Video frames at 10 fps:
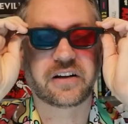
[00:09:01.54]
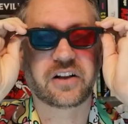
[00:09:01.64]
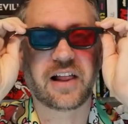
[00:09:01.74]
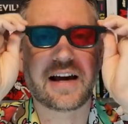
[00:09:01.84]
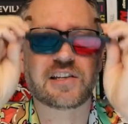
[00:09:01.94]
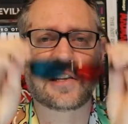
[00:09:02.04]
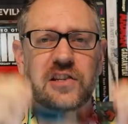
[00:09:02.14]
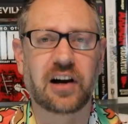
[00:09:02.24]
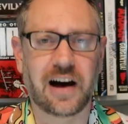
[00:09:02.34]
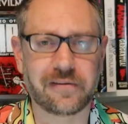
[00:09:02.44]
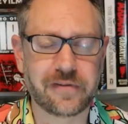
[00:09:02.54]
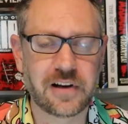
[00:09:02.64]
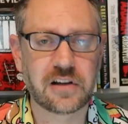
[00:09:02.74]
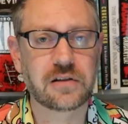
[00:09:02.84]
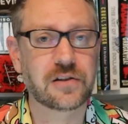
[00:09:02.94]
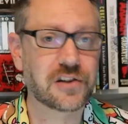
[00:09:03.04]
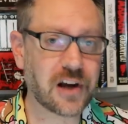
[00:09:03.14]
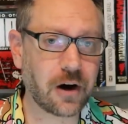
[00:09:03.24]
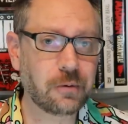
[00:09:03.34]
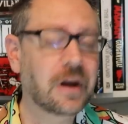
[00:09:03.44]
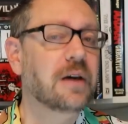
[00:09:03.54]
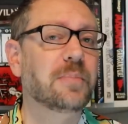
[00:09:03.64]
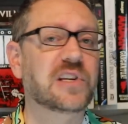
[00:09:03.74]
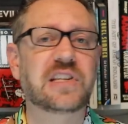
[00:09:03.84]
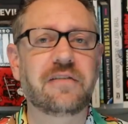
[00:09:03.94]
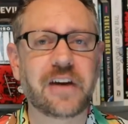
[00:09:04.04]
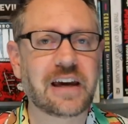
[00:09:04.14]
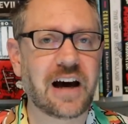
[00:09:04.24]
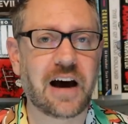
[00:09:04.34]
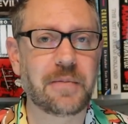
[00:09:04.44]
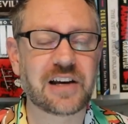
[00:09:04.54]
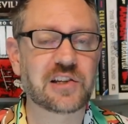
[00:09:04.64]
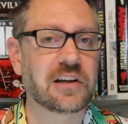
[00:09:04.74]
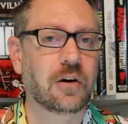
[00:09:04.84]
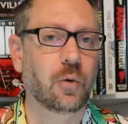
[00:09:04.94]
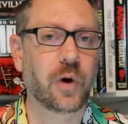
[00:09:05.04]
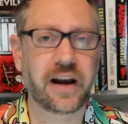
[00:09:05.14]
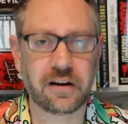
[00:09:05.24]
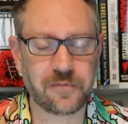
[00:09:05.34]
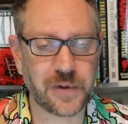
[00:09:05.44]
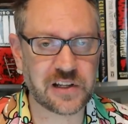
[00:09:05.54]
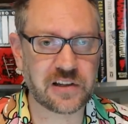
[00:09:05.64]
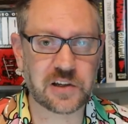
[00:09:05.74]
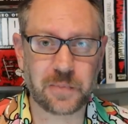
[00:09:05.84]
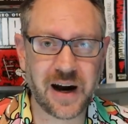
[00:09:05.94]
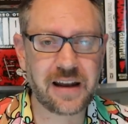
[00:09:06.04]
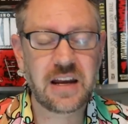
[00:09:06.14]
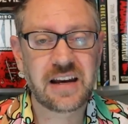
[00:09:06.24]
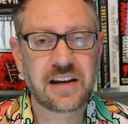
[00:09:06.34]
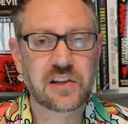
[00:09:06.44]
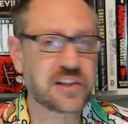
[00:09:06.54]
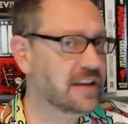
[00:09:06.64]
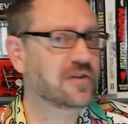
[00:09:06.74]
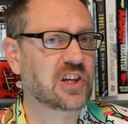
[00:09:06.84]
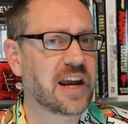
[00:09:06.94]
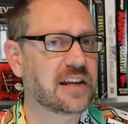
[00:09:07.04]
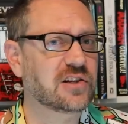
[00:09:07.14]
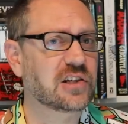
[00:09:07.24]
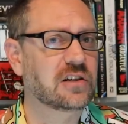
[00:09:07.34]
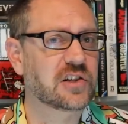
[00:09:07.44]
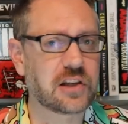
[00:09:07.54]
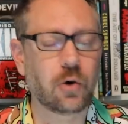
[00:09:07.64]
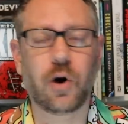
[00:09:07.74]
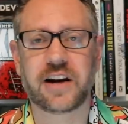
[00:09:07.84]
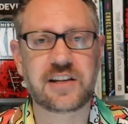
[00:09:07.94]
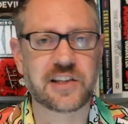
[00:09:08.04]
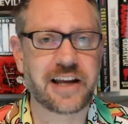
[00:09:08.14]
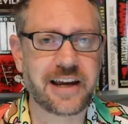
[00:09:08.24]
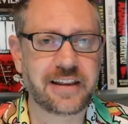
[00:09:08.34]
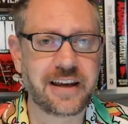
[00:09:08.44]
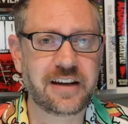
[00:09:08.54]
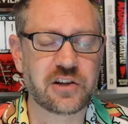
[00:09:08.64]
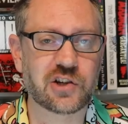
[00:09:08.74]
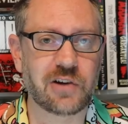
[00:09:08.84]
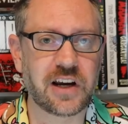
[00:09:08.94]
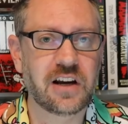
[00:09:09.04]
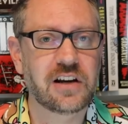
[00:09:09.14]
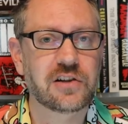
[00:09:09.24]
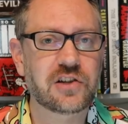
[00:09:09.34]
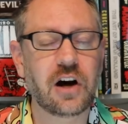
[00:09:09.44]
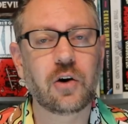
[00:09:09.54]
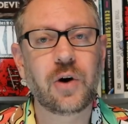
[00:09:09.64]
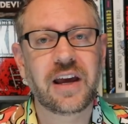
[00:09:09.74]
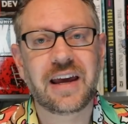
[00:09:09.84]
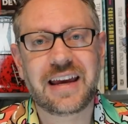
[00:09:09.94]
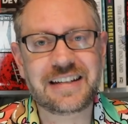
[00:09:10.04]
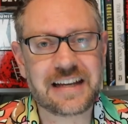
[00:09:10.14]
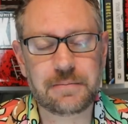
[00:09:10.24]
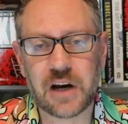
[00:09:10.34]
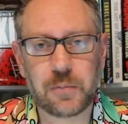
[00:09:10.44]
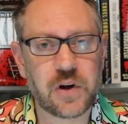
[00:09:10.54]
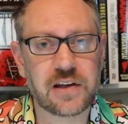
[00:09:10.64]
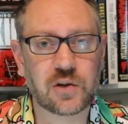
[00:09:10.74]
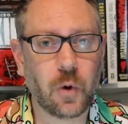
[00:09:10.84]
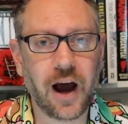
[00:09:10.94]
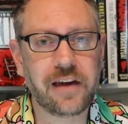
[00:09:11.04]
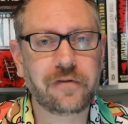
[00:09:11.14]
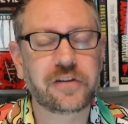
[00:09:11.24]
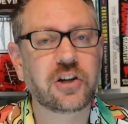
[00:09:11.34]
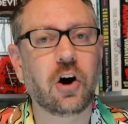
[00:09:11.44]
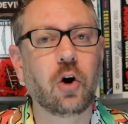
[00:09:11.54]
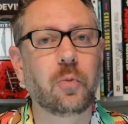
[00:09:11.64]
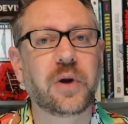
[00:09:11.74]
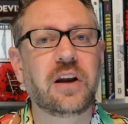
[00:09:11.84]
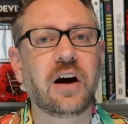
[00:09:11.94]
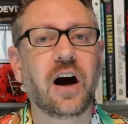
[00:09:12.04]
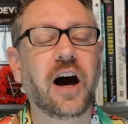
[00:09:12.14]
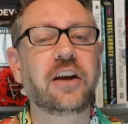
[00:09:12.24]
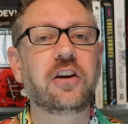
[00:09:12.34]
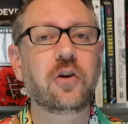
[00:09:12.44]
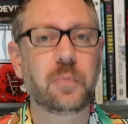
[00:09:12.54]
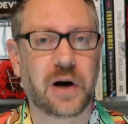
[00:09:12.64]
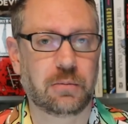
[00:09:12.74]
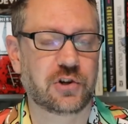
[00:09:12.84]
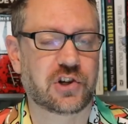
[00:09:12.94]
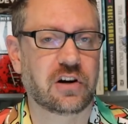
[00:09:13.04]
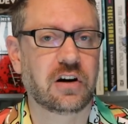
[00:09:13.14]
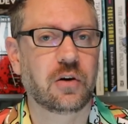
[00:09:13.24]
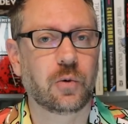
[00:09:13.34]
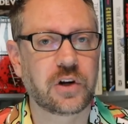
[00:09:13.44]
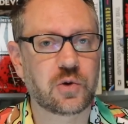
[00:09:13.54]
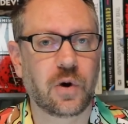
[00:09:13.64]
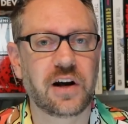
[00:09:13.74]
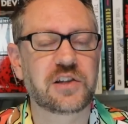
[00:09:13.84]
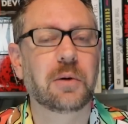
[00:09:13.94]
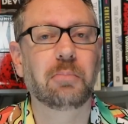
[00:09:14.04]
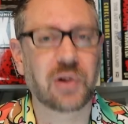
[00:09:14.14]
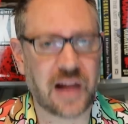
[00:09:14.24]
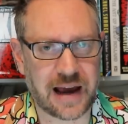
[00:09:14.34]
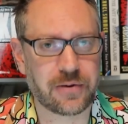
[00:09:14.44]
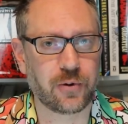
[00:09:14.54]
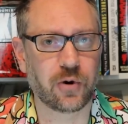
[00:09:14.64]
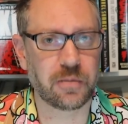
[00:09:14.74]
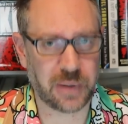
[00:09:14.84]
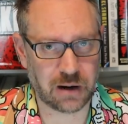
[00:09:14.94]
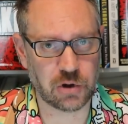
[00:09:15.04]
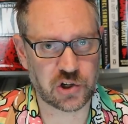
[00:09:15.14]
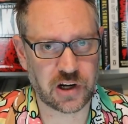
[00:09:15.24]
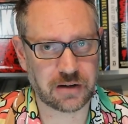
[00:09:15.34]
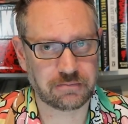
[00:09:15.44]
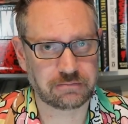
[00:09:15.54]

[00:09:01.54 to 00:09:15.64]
Glasses off. So, Pacific Comics went out of business, but Steve Schanes still wanted to stay in the industry, so he teamed up with his wife to open a new publisher, which was Blackthorne Publishing.